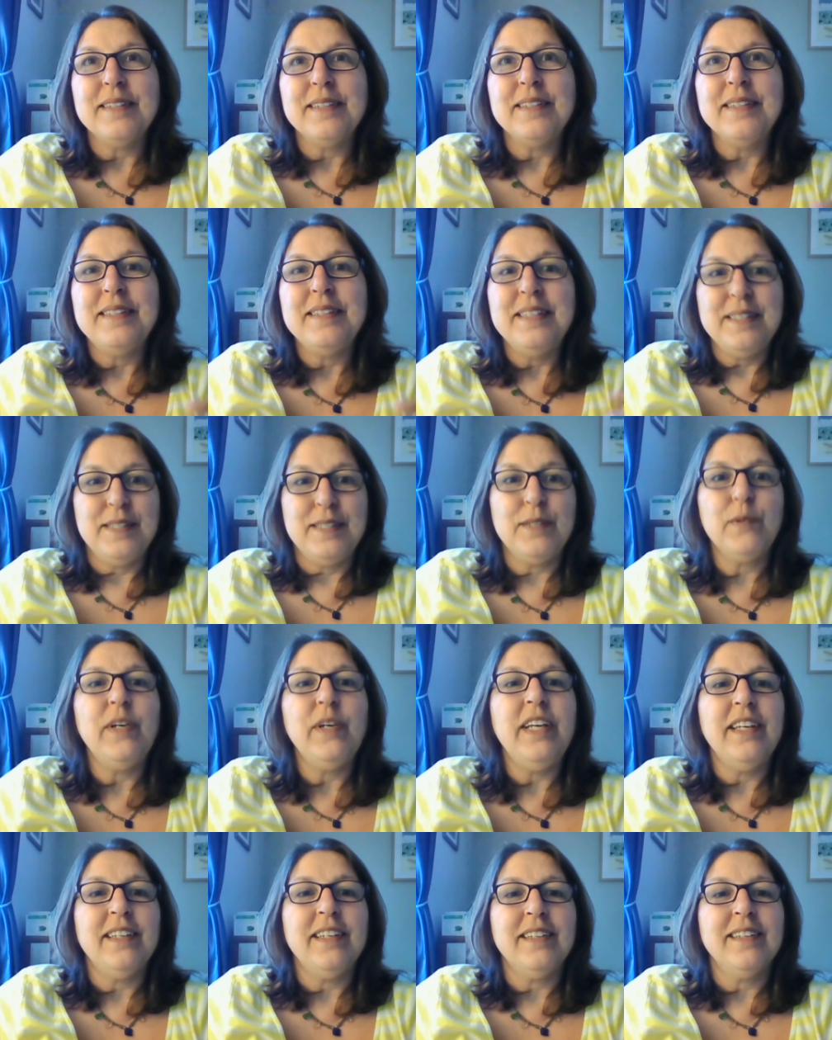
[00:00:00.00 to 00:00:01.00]
this
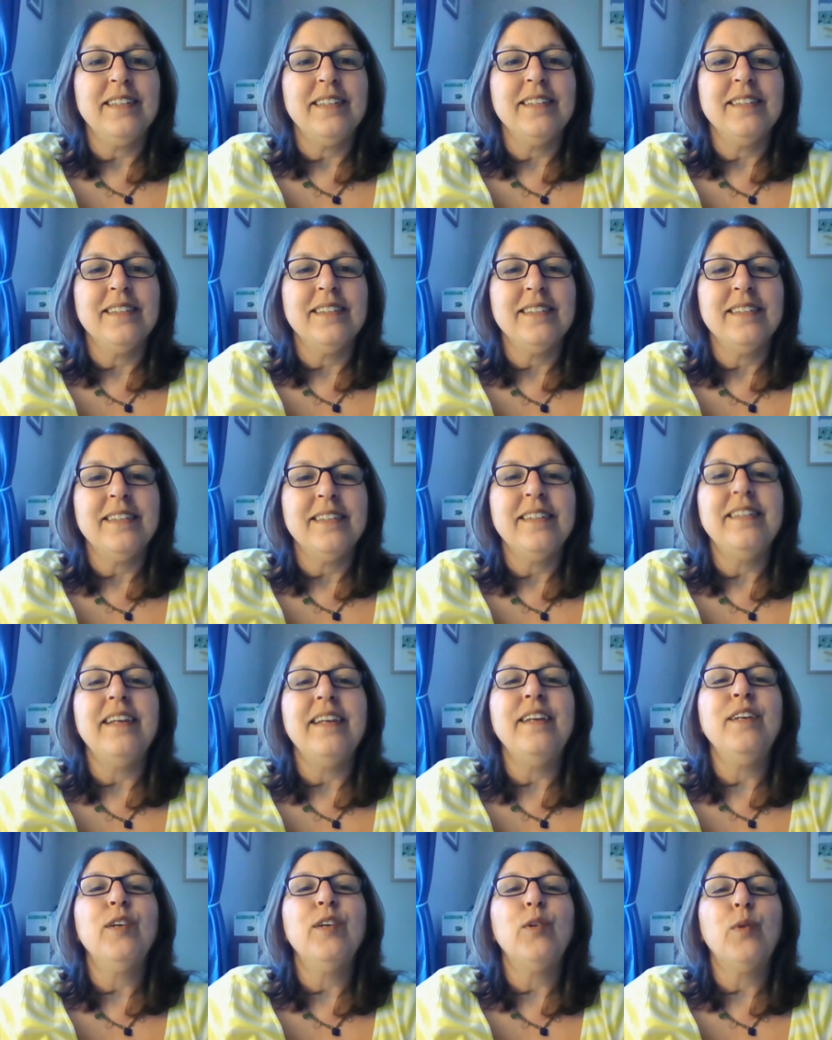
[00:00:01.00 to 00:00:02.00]
week
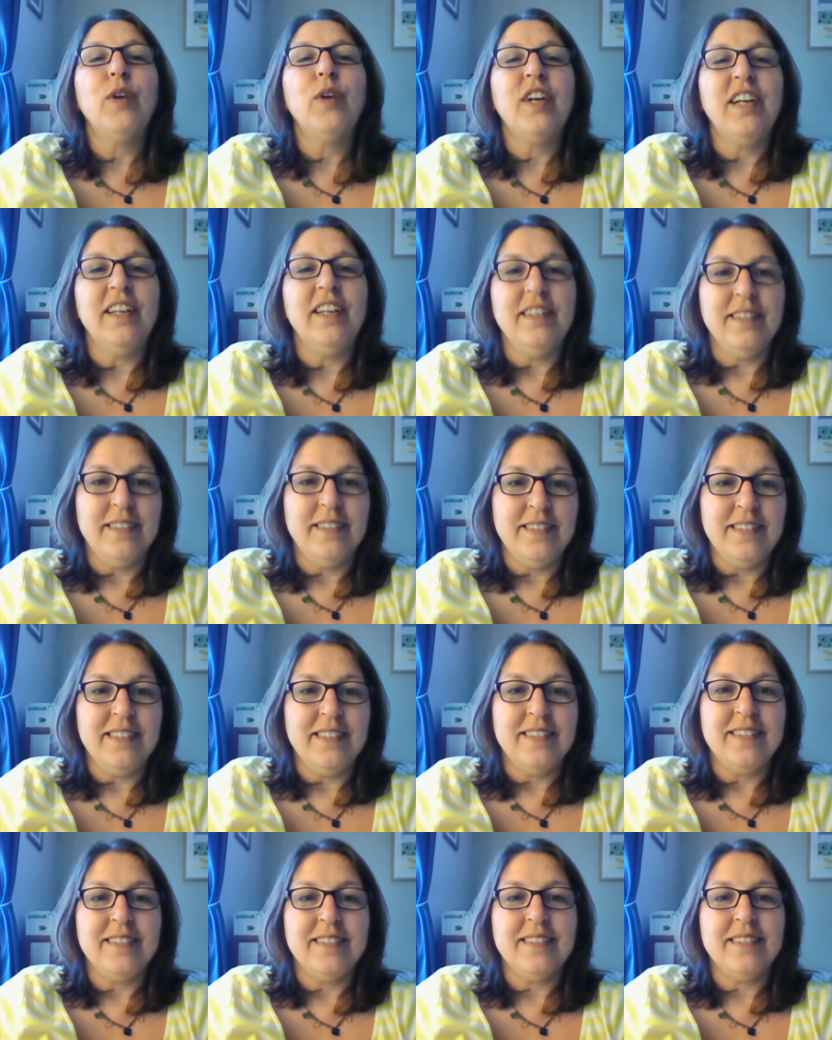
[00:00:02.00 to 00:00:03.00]
that you're working on
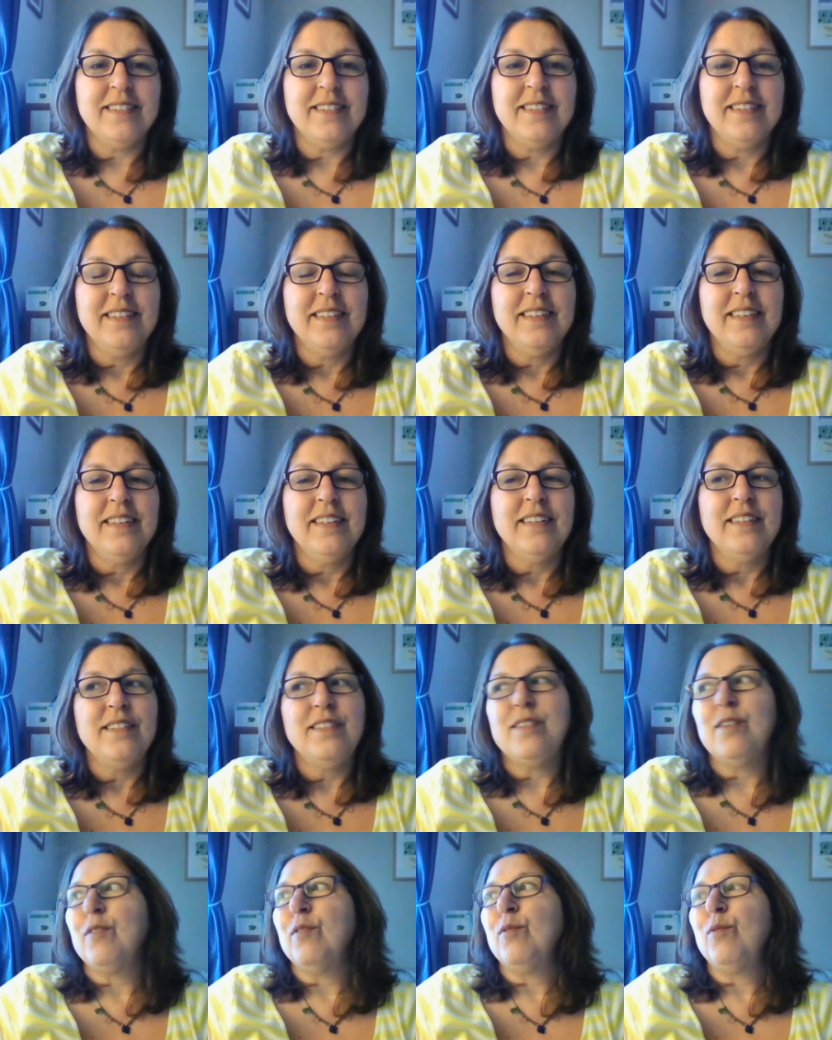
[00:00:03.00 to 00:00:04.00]
this.
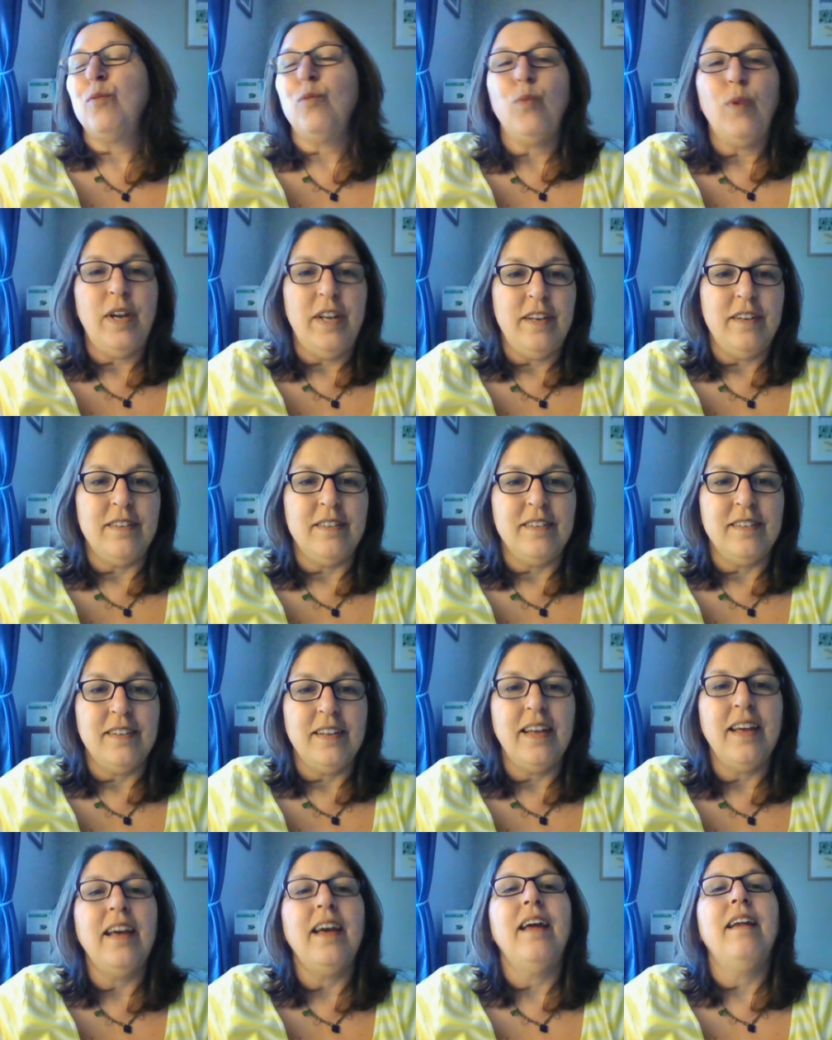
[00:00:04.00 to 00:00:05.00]
Don't wait
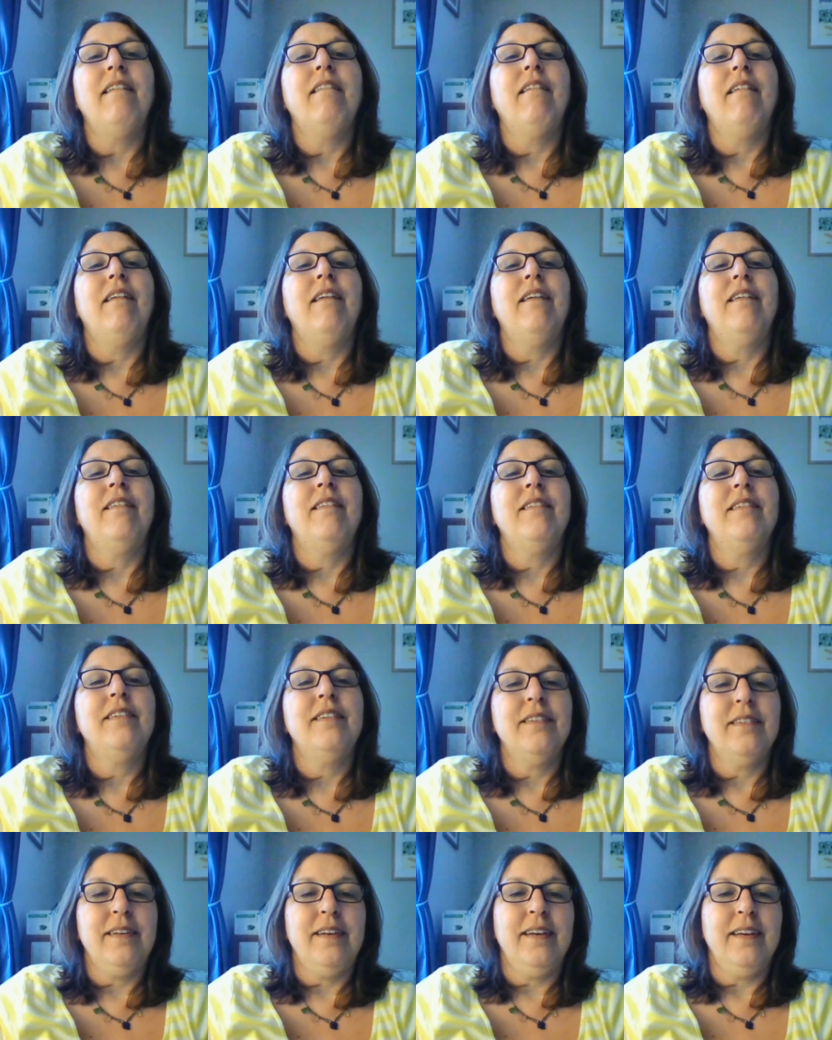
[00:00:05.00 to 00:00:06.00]
at all,
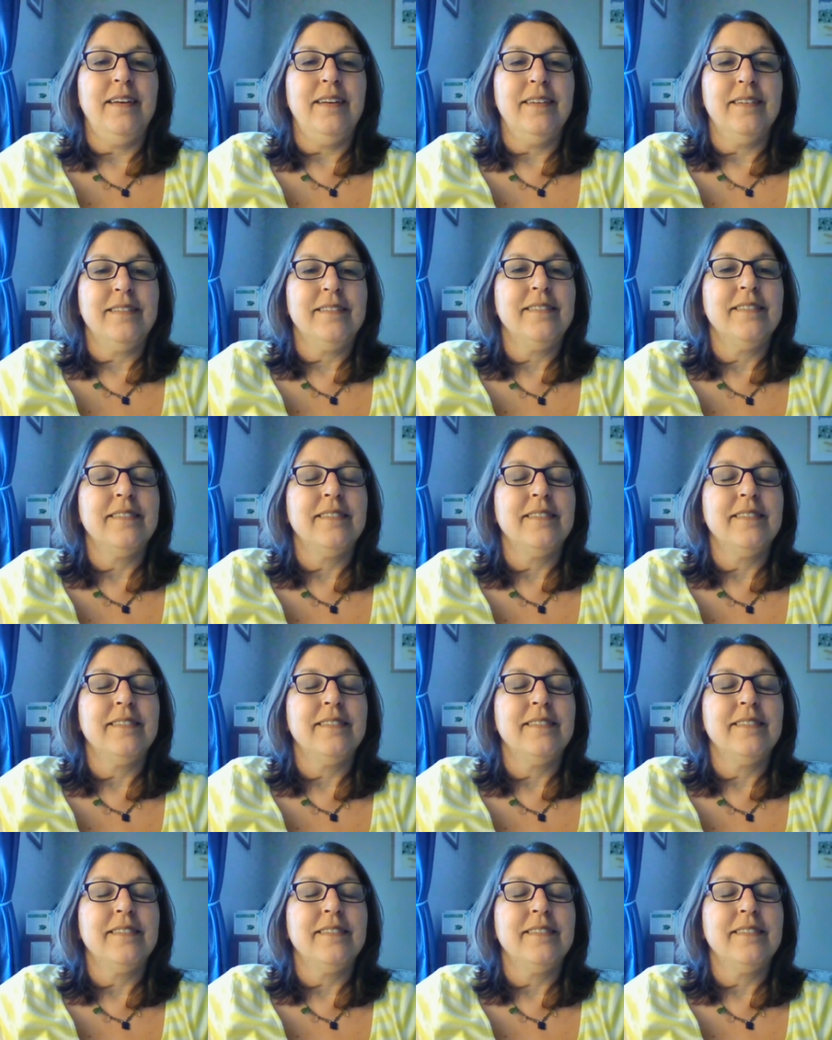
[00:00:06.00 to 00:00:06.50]
okay?